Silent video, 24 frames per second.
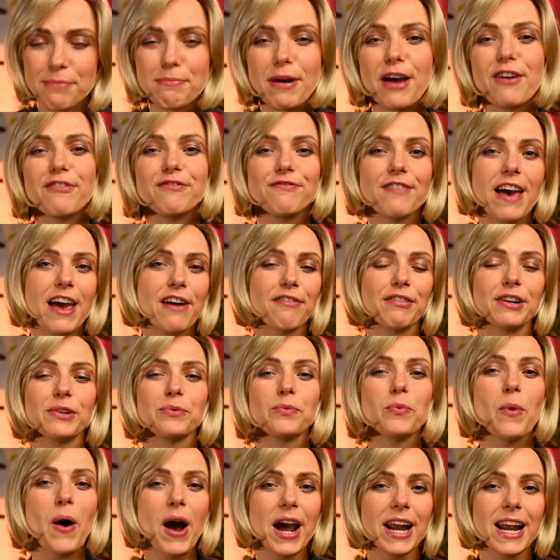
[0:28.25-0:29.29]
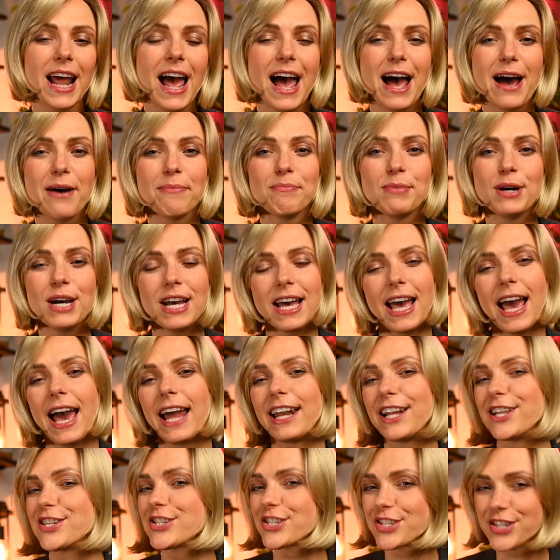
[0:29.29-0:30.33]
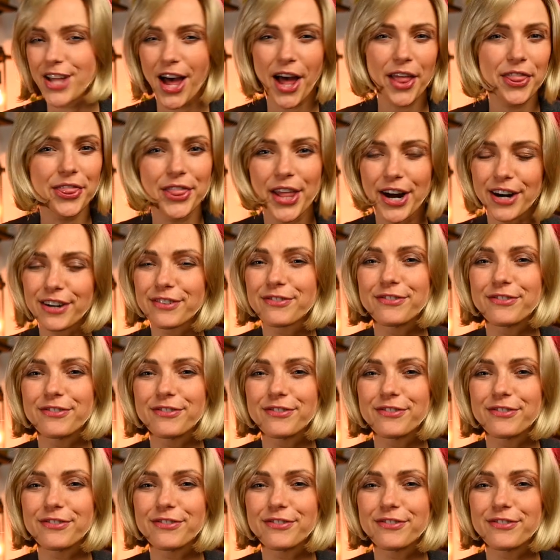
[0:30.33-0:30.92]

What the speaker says: my favorite wine app, and it's not their